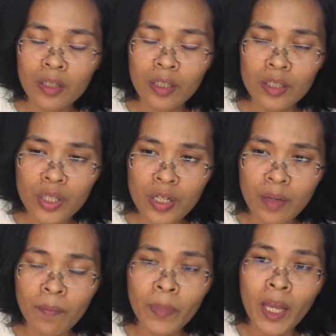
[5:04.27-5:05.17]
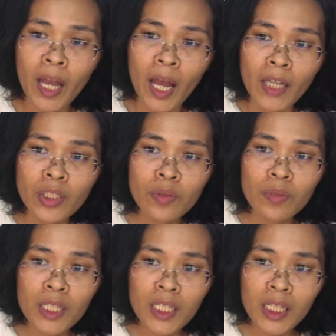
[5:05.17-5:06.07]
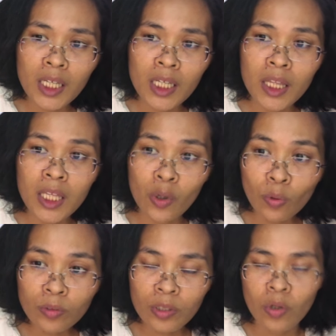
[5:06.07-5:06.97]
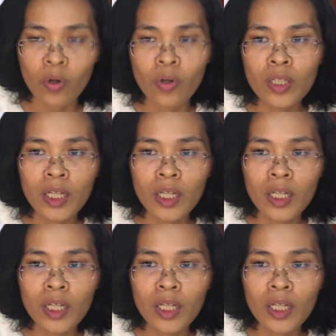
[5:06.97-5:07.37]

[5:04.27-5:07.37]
term. Actually, in the old law,